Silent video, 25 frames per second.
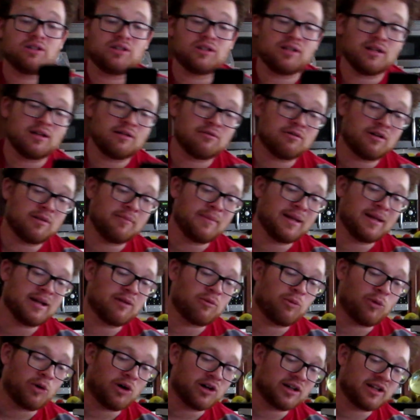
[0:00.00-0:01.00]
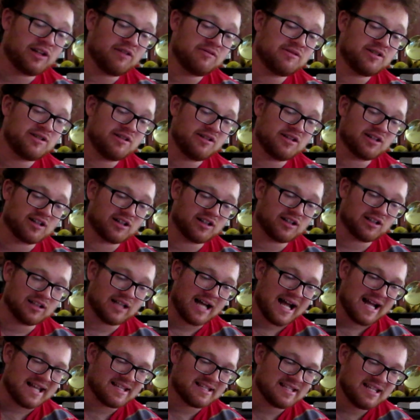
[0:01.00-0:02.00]
Do you want me to walk you to your
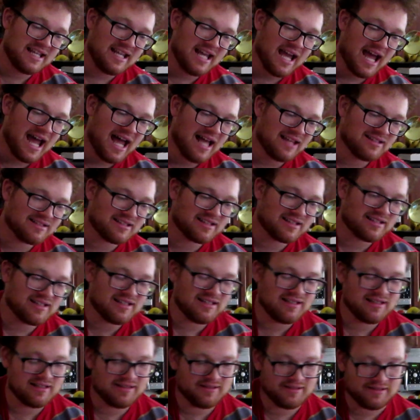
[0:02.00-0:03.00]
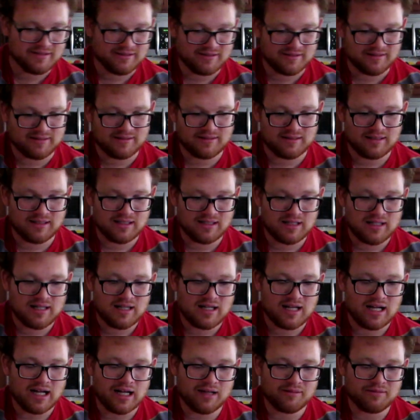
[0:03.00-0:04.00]
class, he asked.
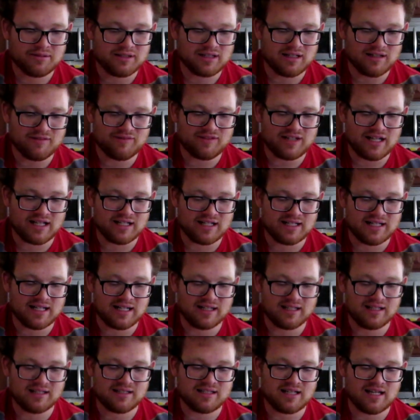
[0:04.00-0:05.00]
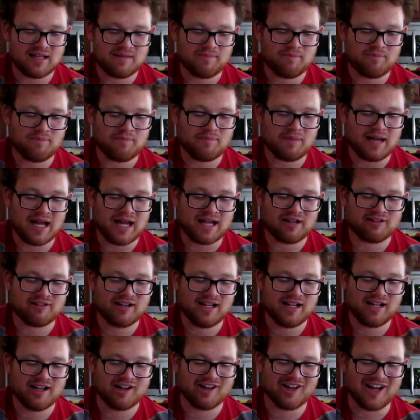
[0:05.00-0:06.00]
I would love that, Dolly said,
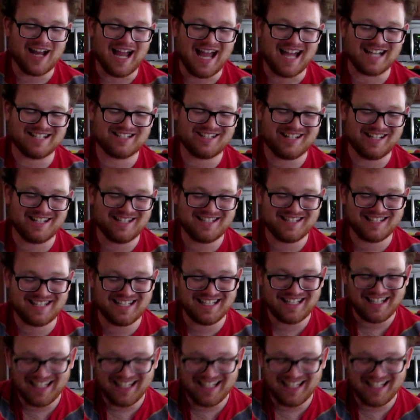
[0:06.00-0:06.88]
battering her ashes.